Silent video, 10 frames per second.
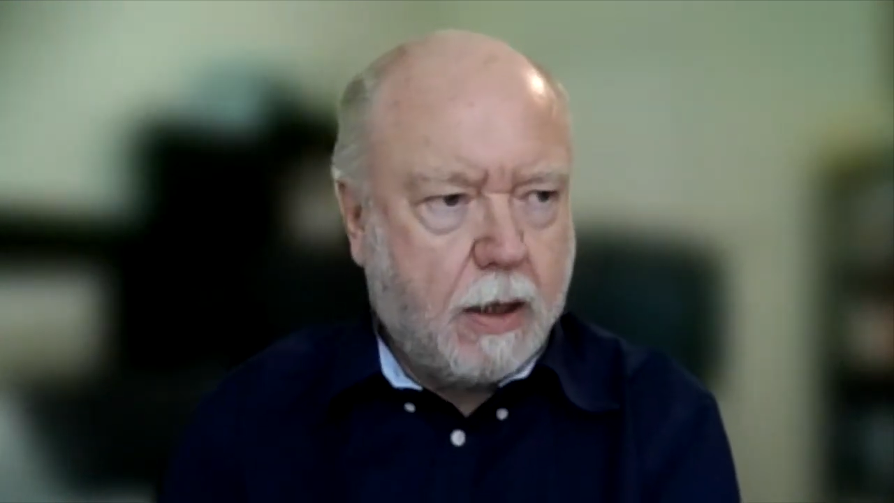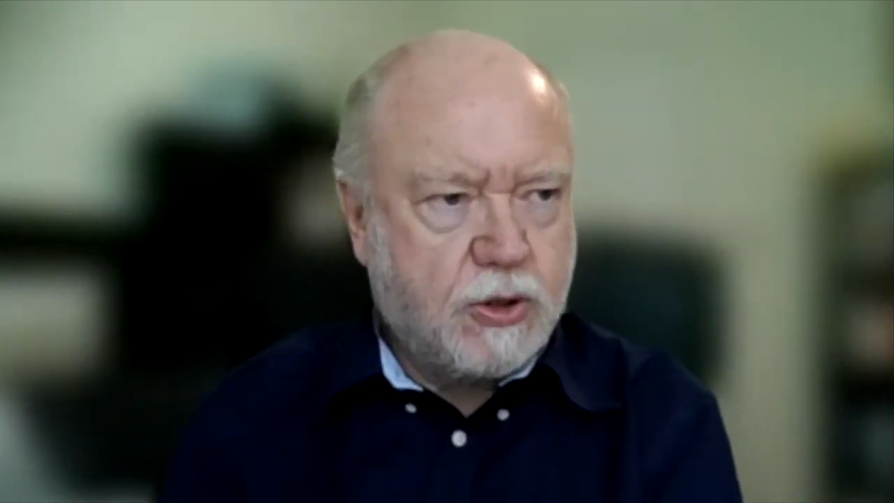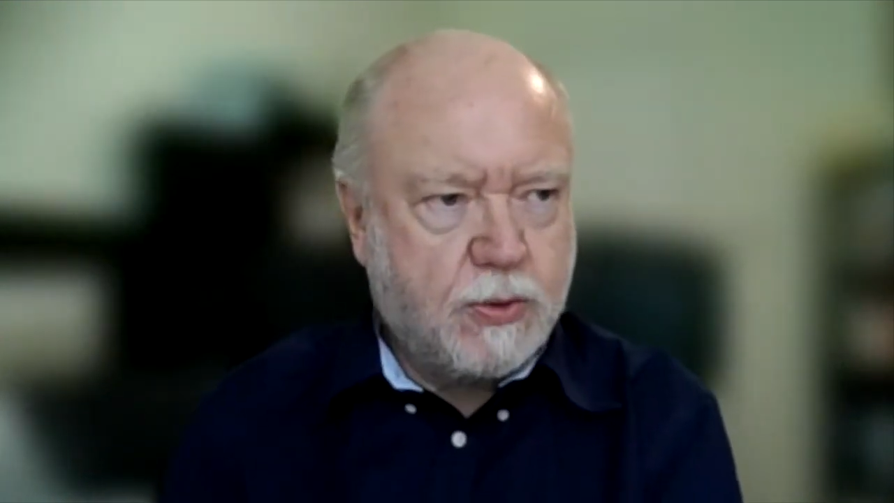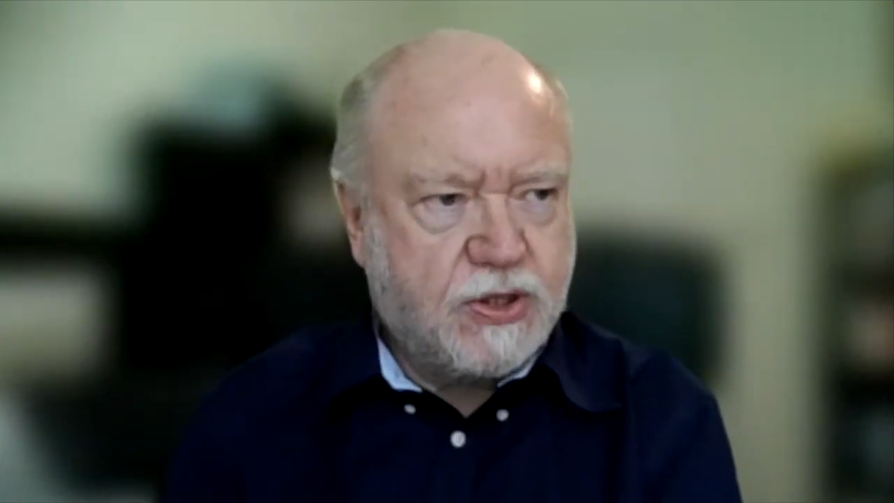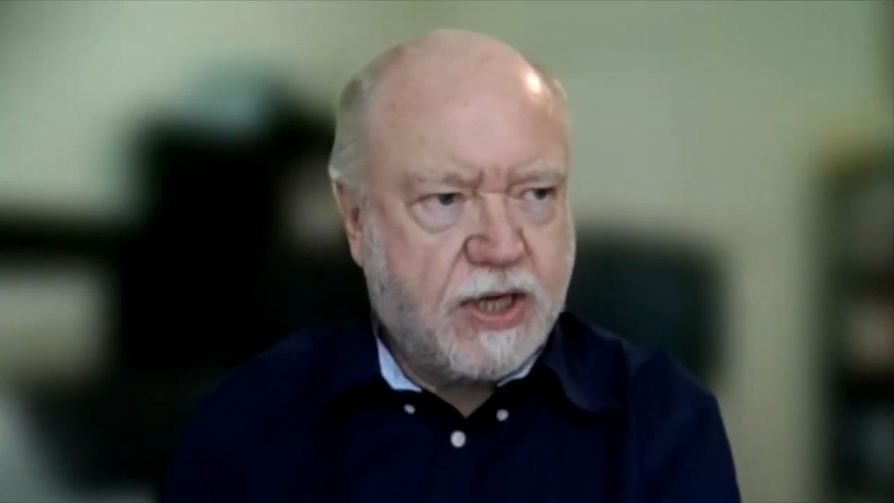
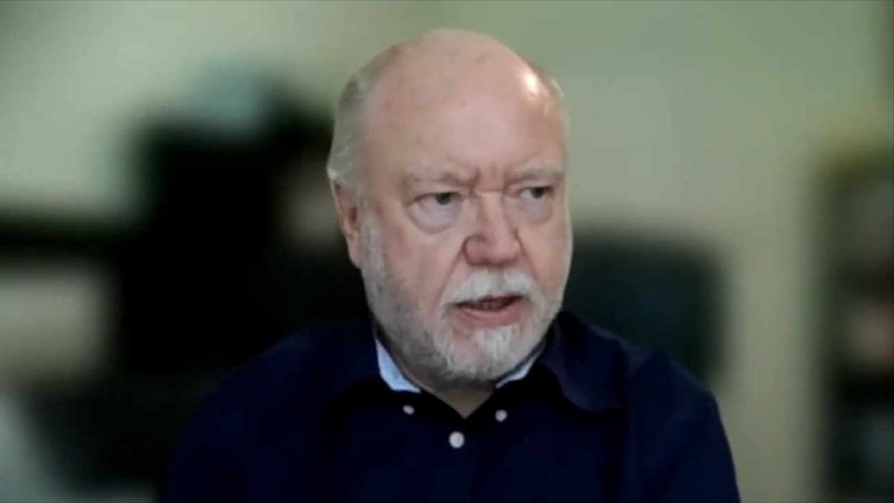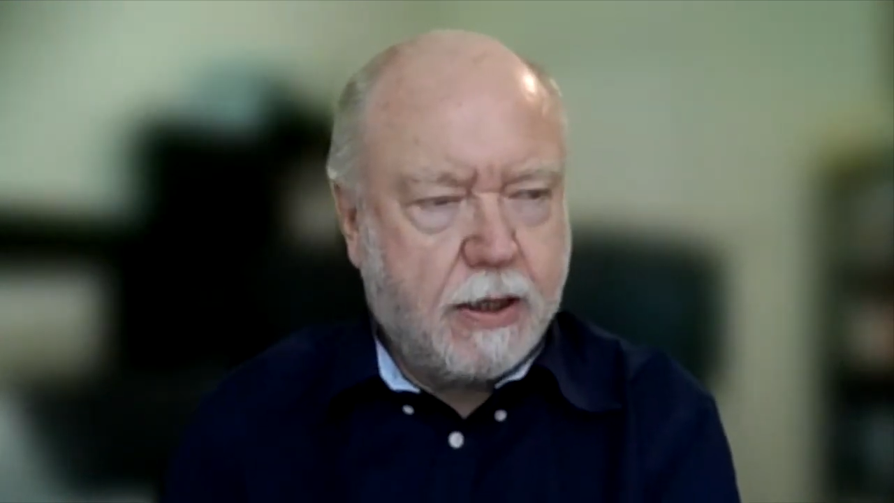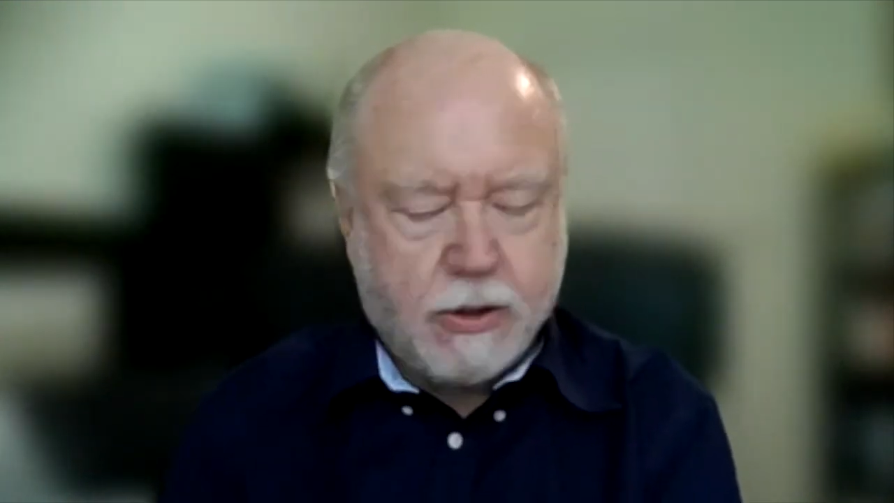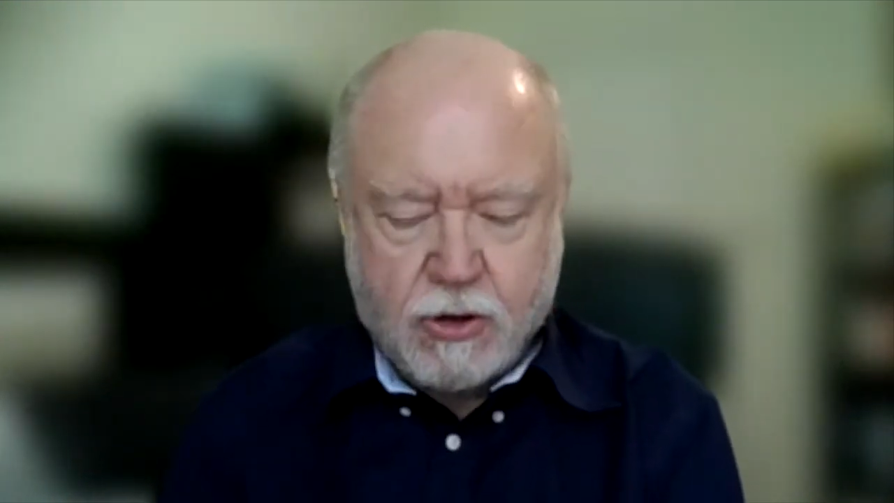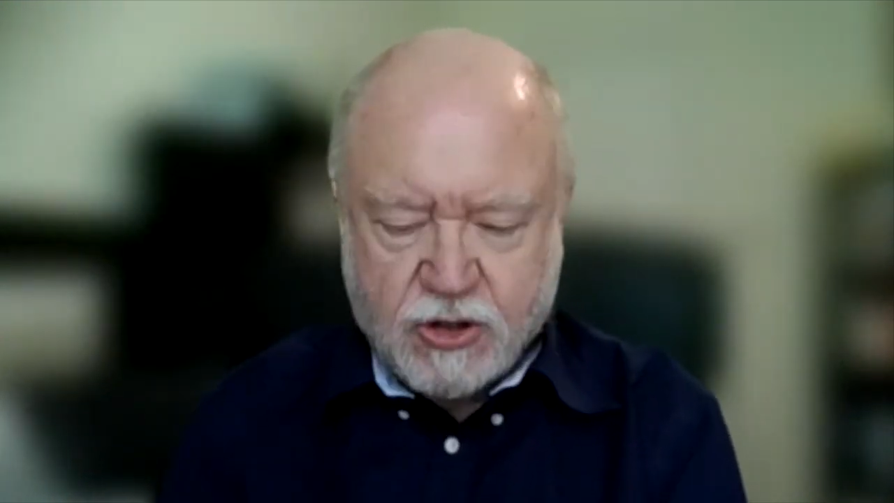should we say,
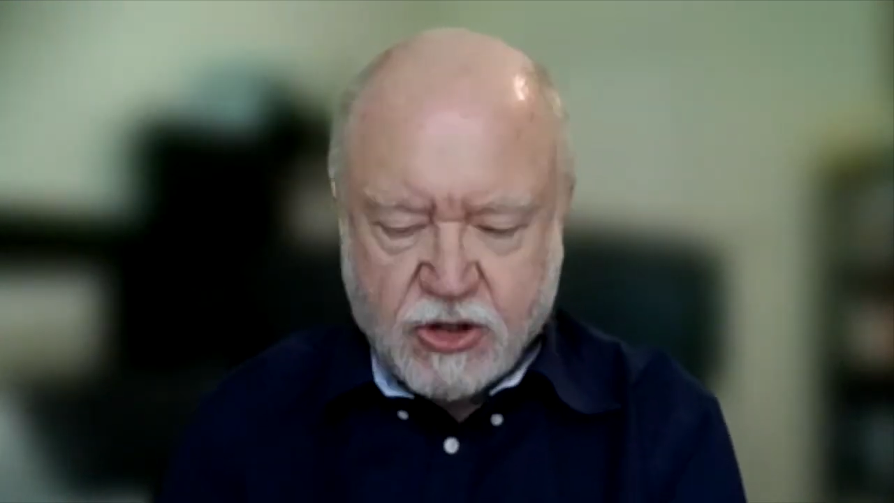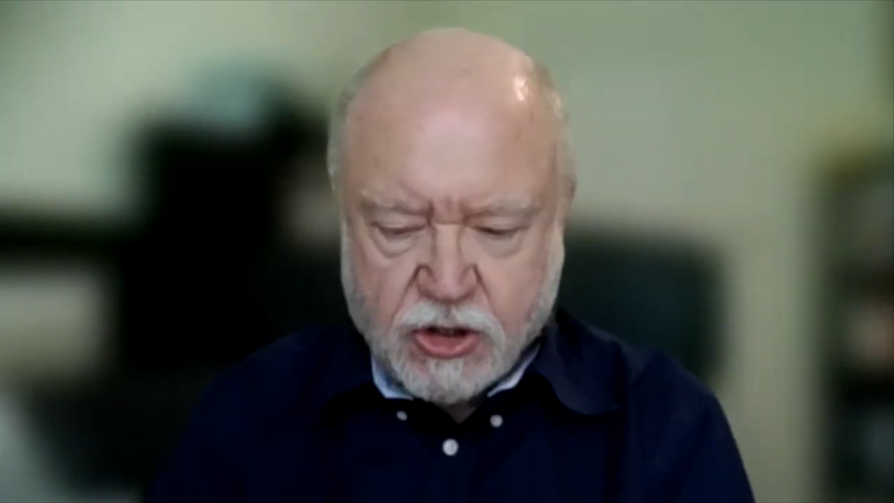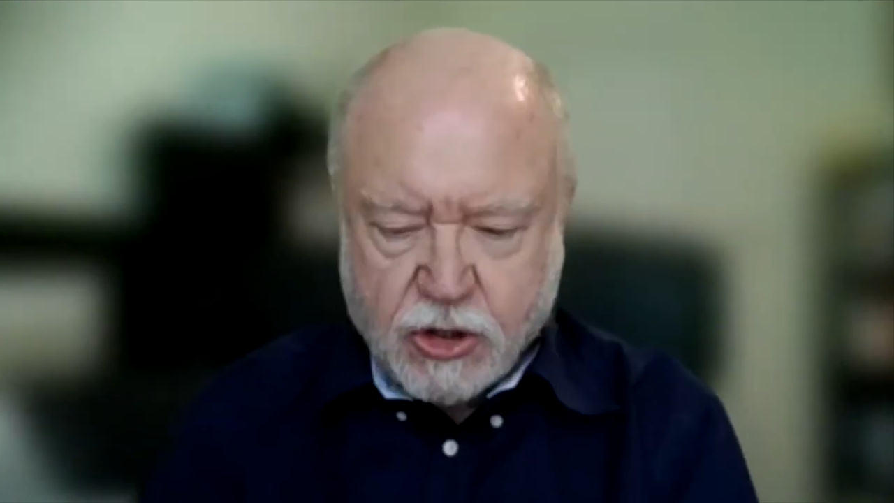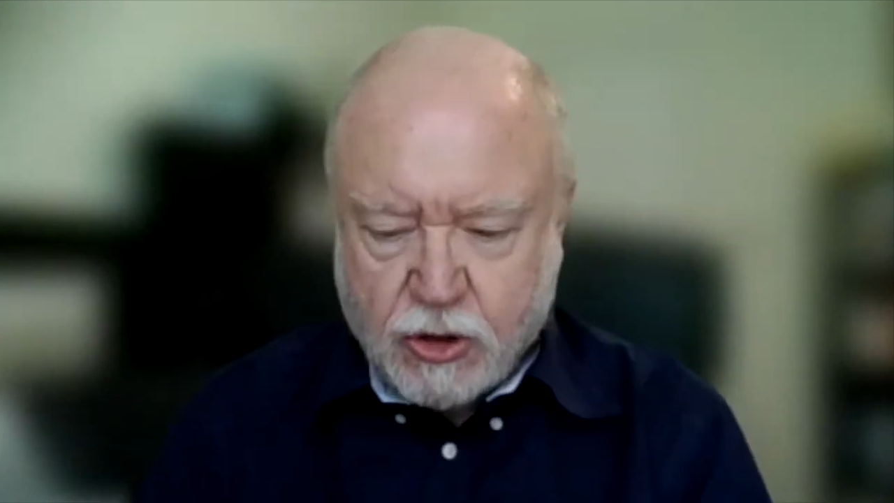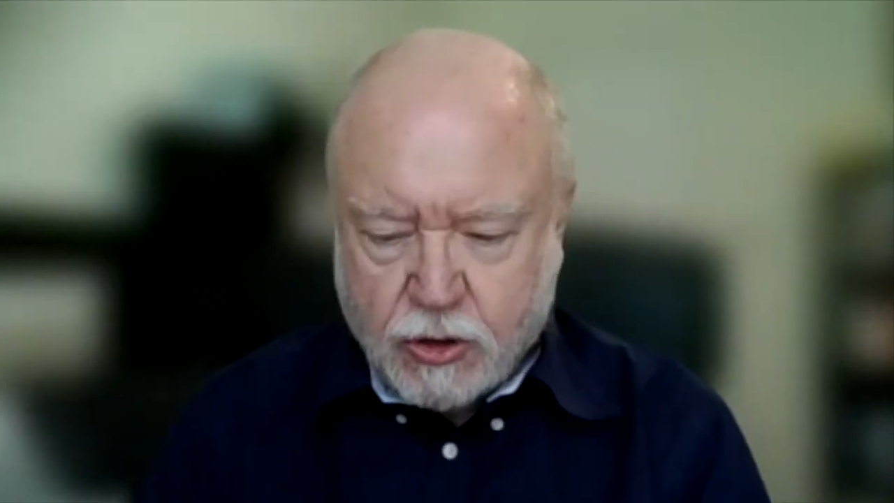
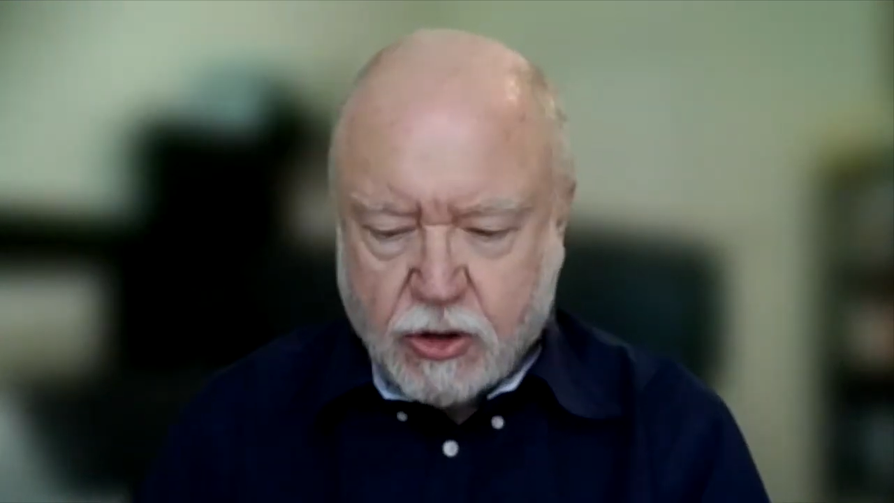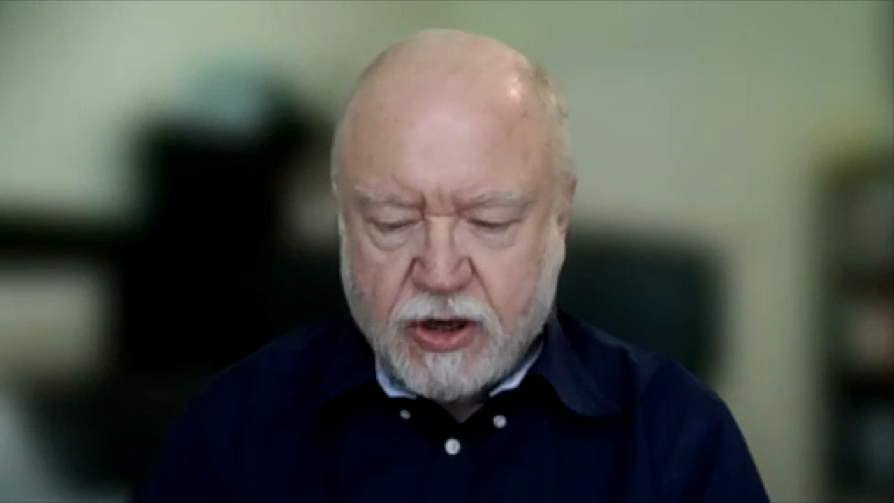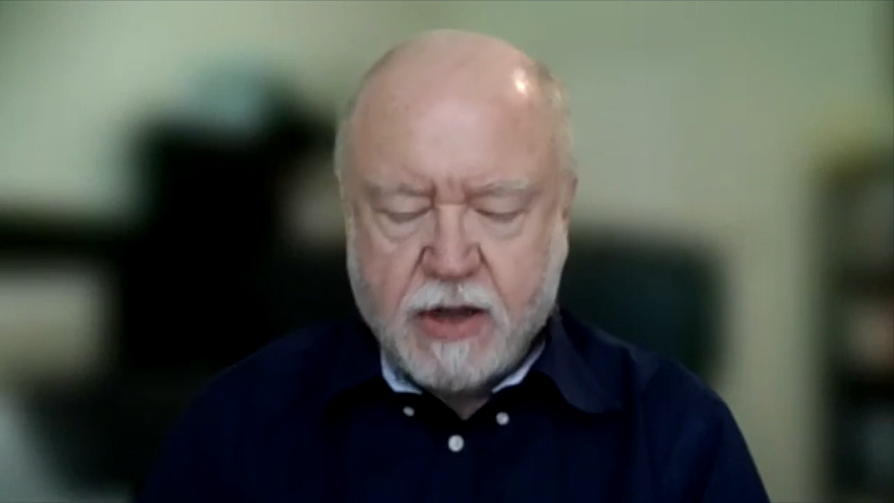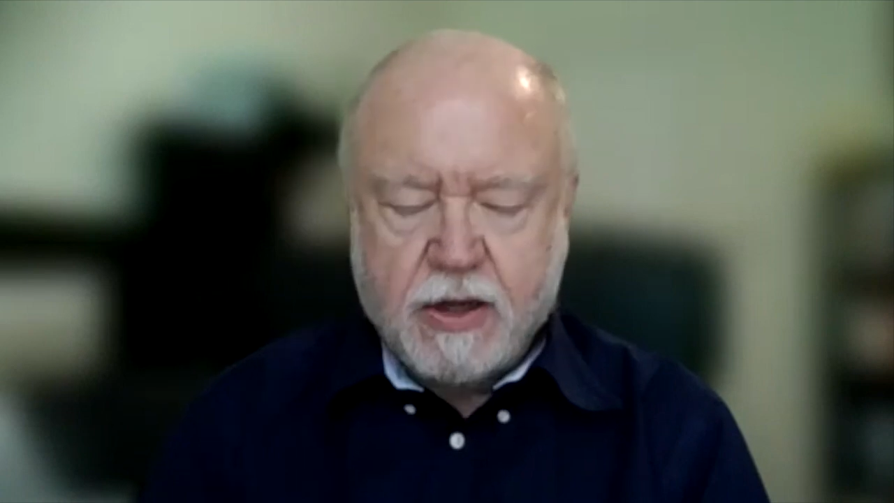they